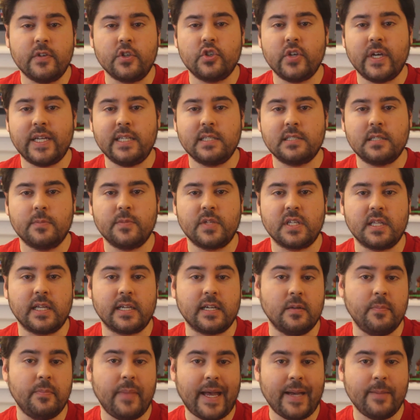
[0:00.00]
you're trading something
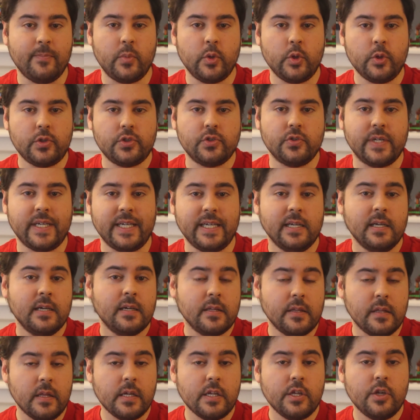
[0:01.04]
like a bamboo tree,
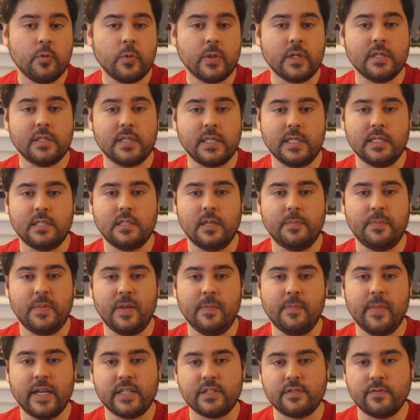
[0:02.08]
then you will need to be
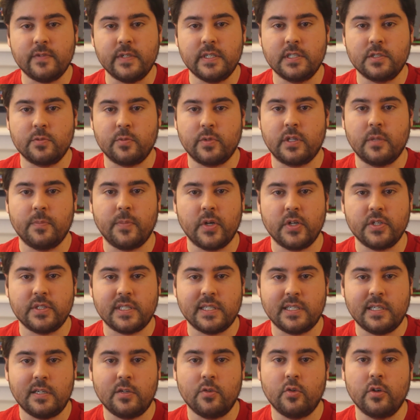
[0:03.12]
best friends with the
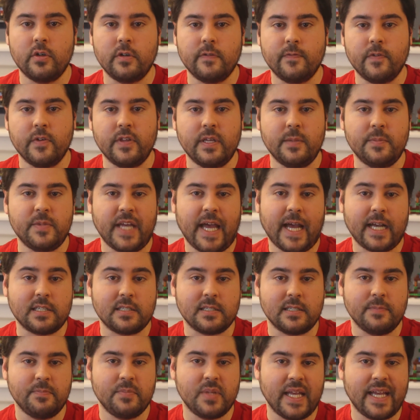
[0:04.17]
person in order for them to
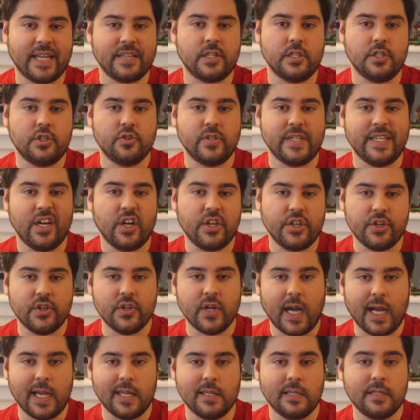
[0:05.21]
actually plant the tree on your
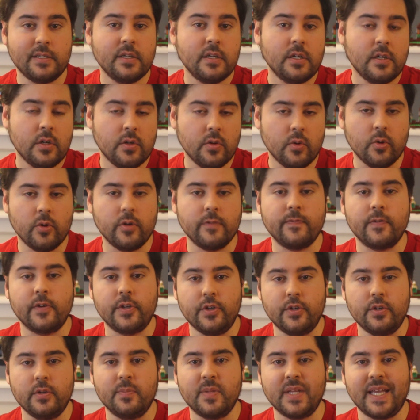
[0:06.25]
island or for
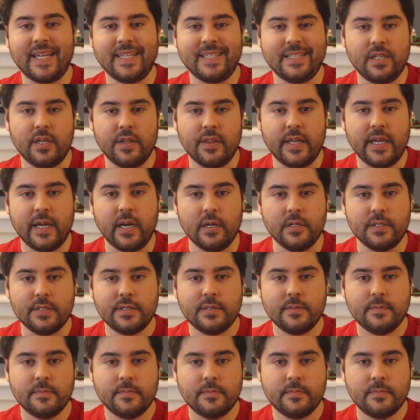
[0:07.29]
you to plant it on theirs.